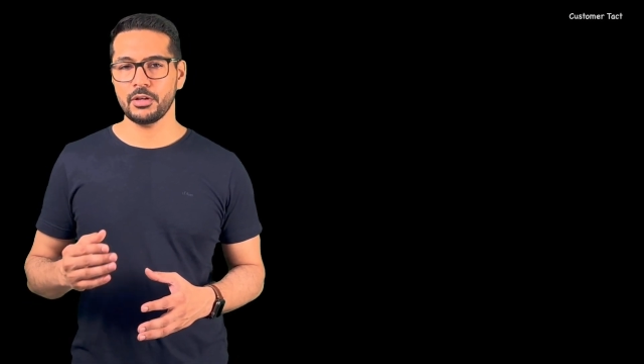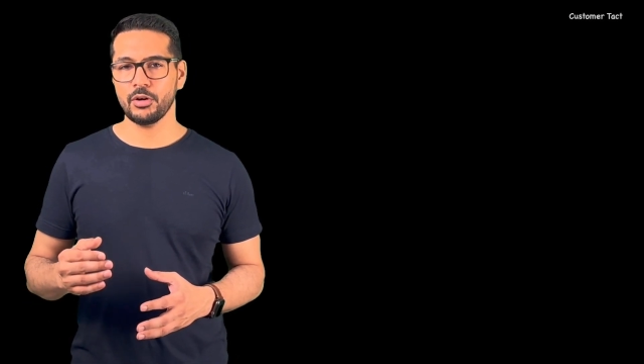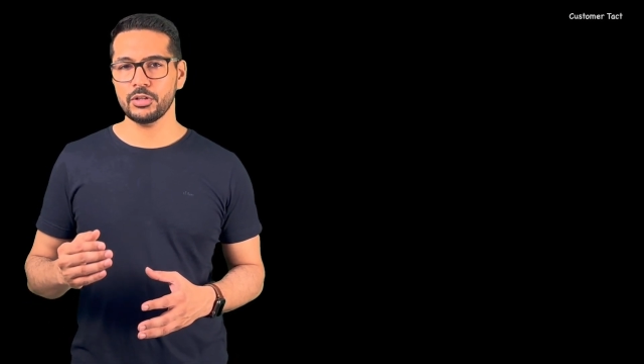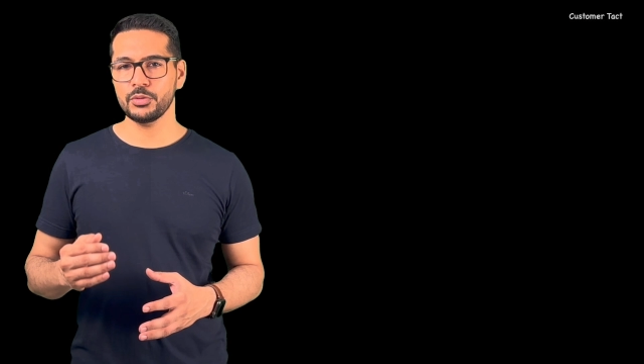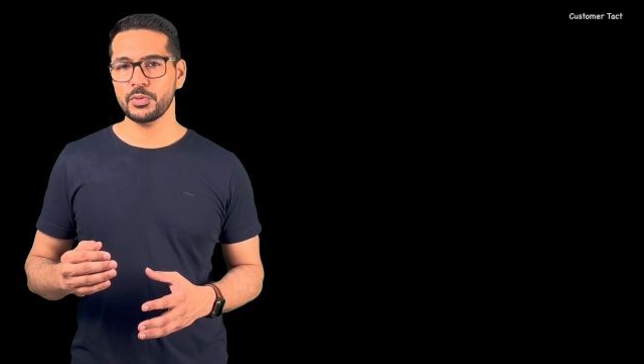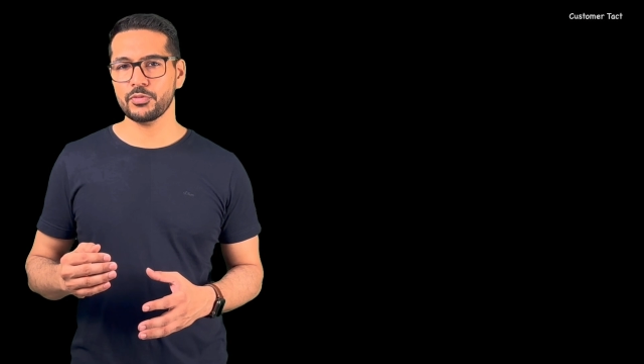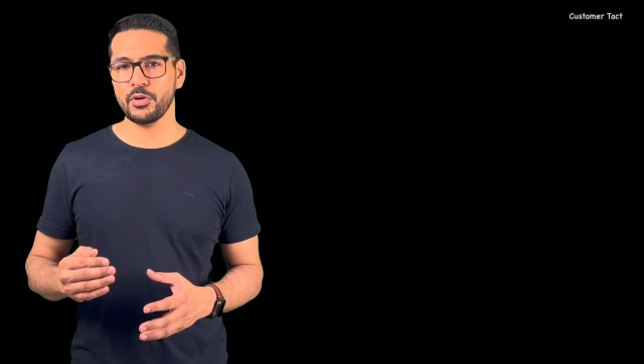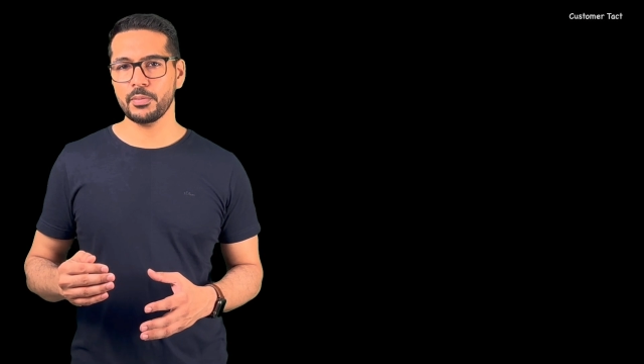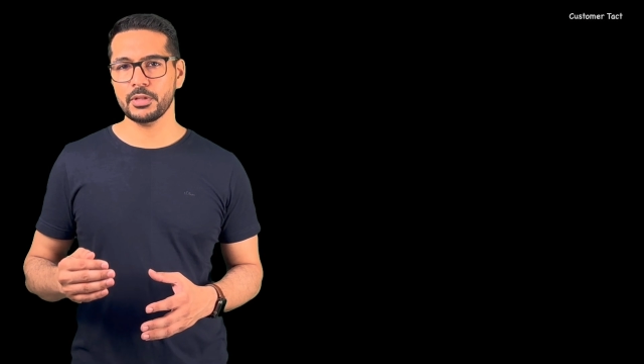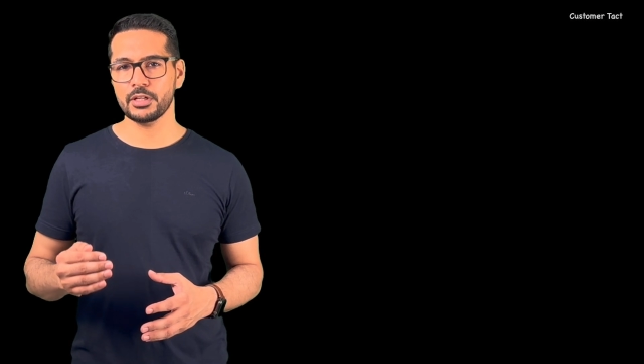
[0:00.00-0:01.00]
order to
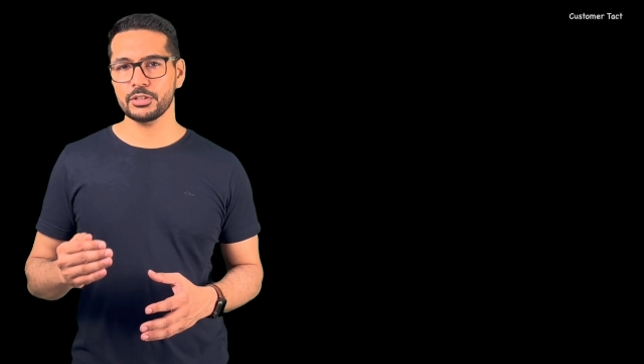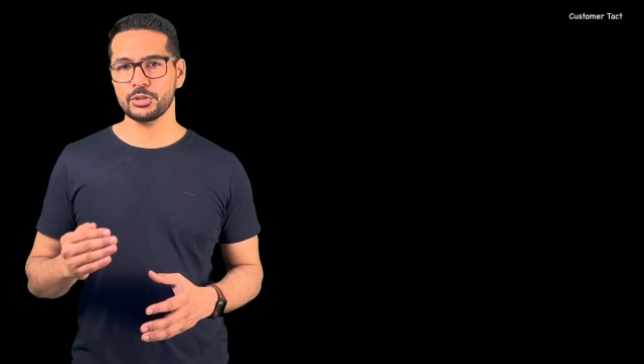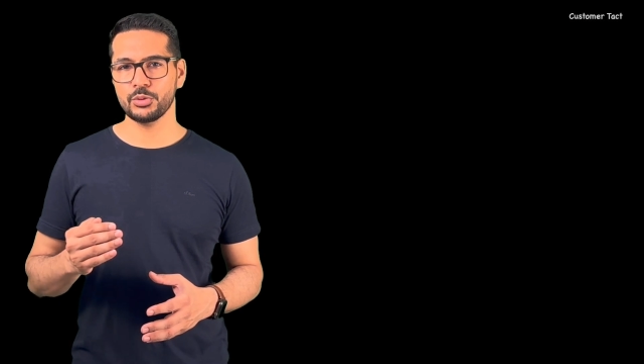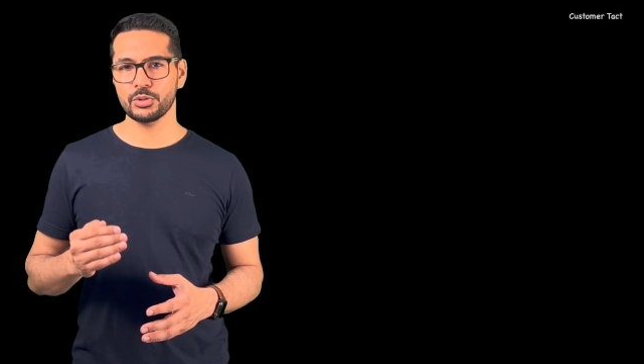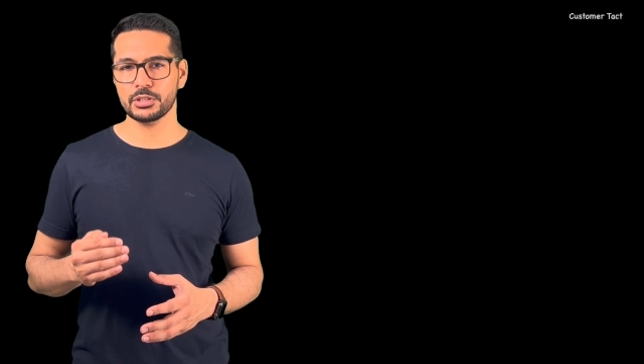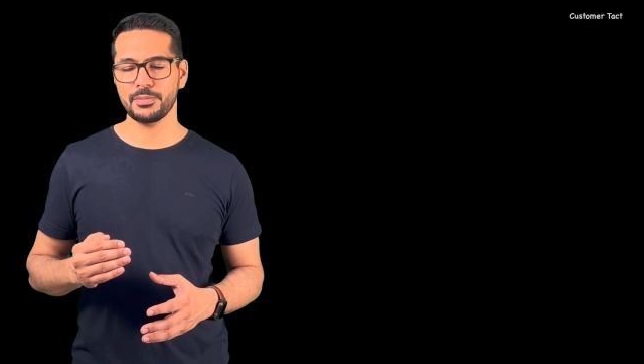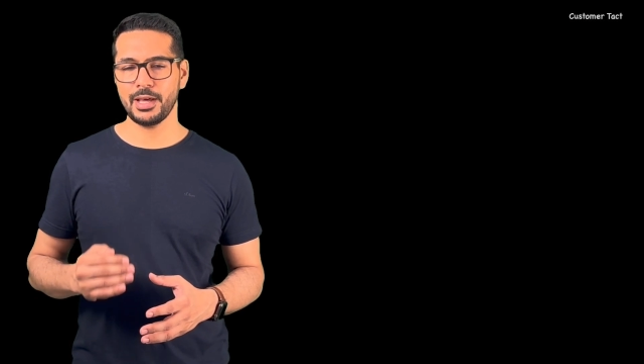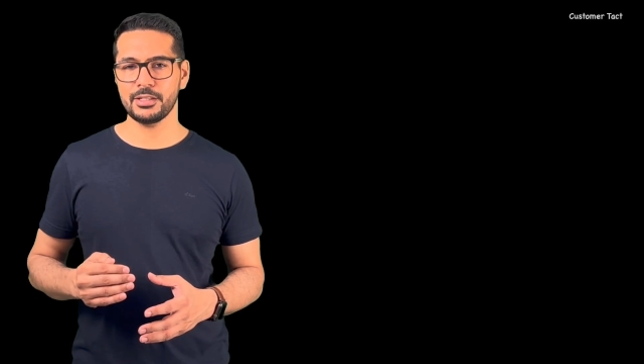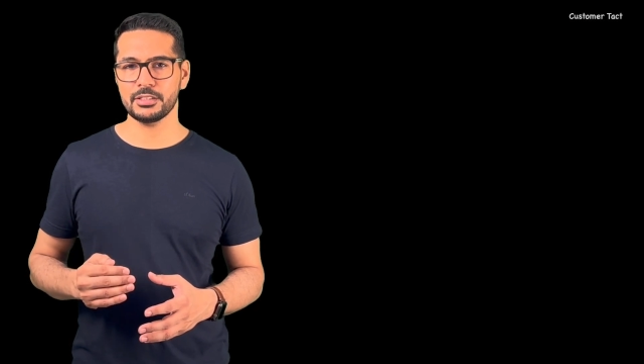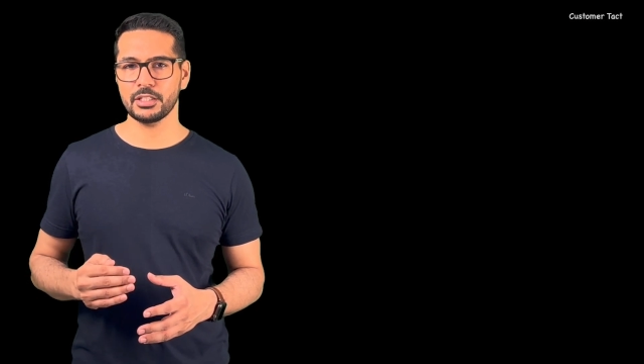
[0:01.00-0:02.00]
perform the resource
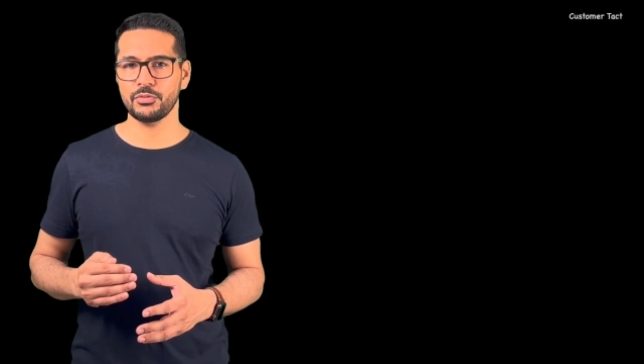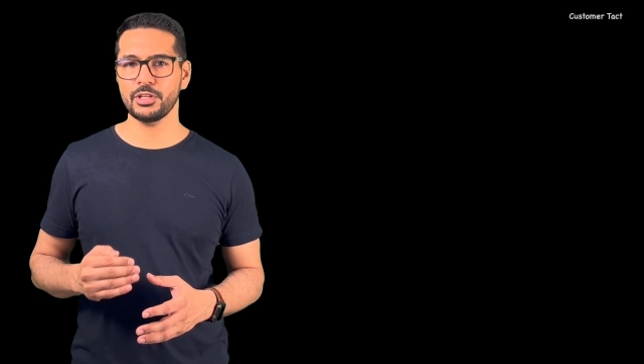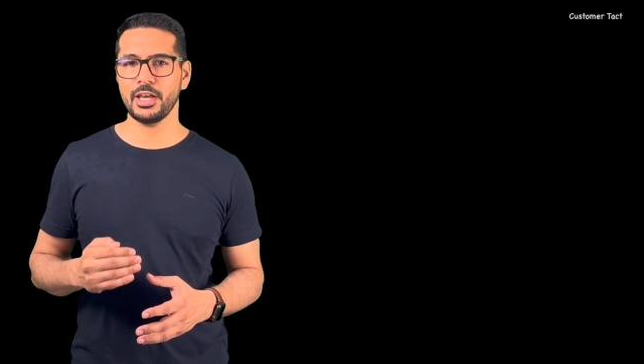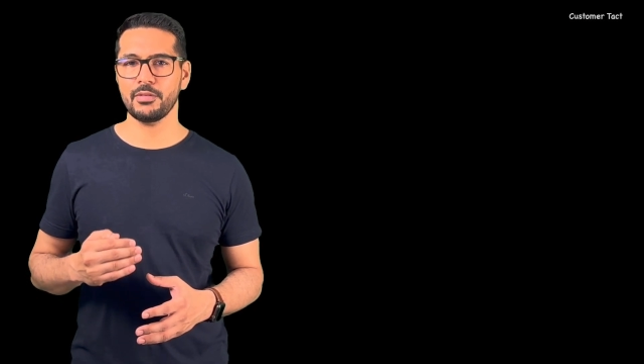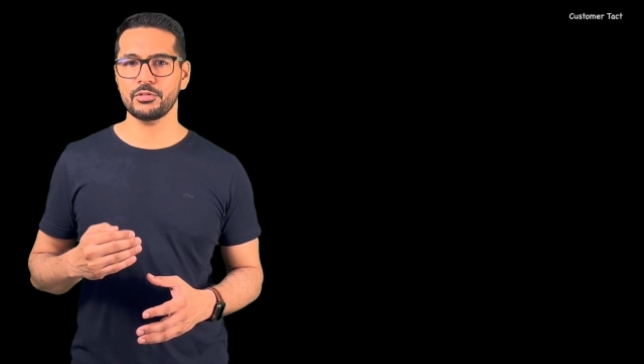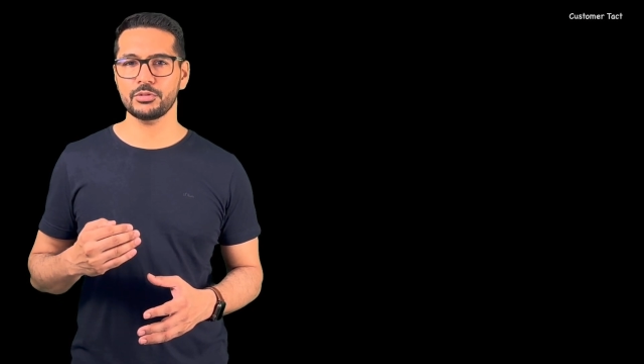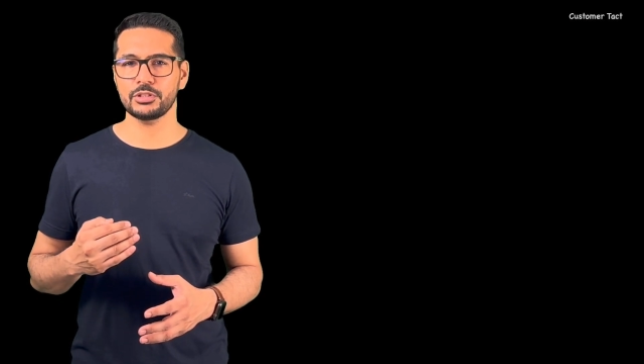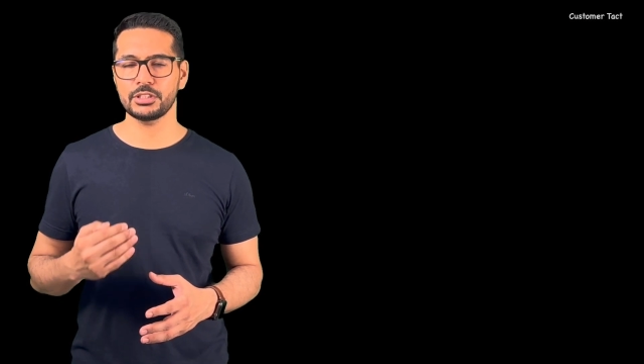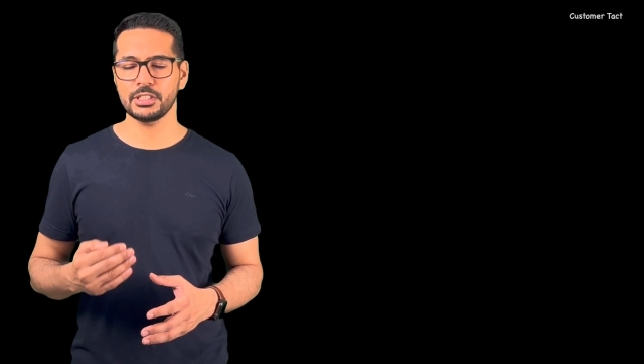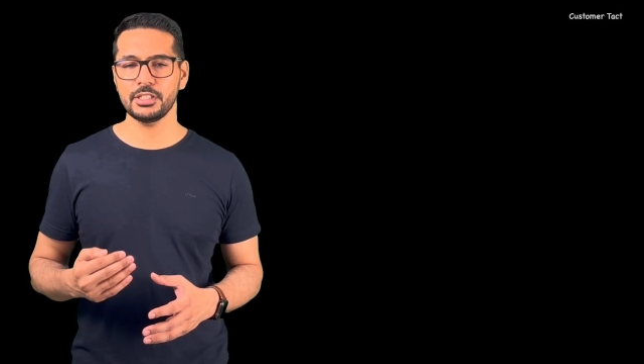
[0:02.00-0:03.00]
balancing, we have to
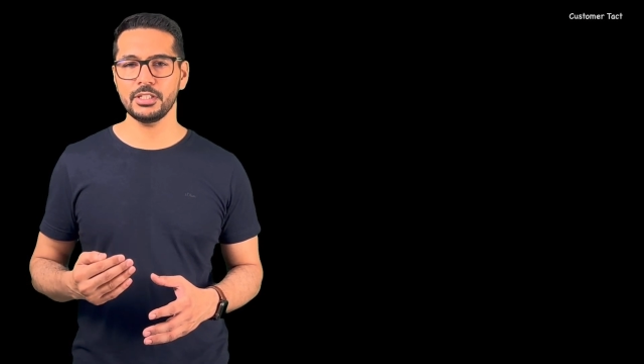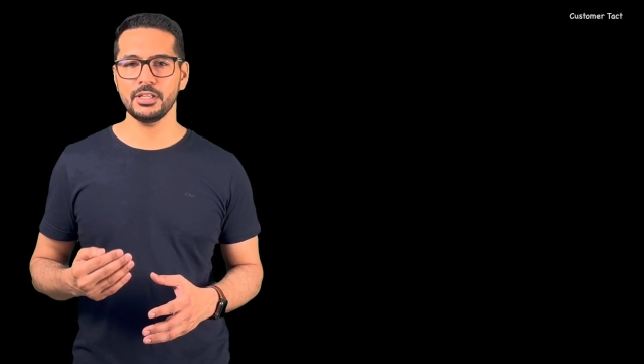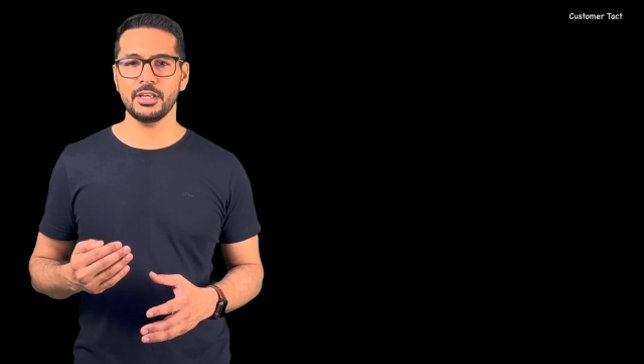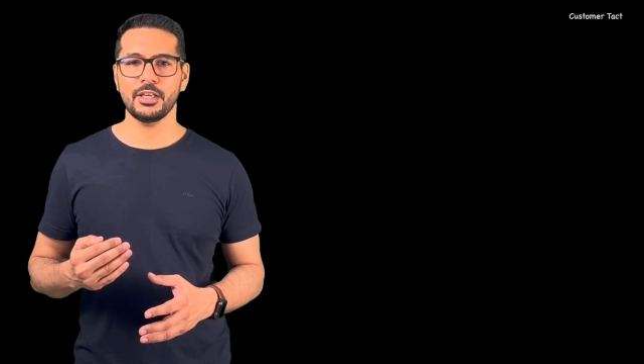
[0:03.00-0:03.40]
see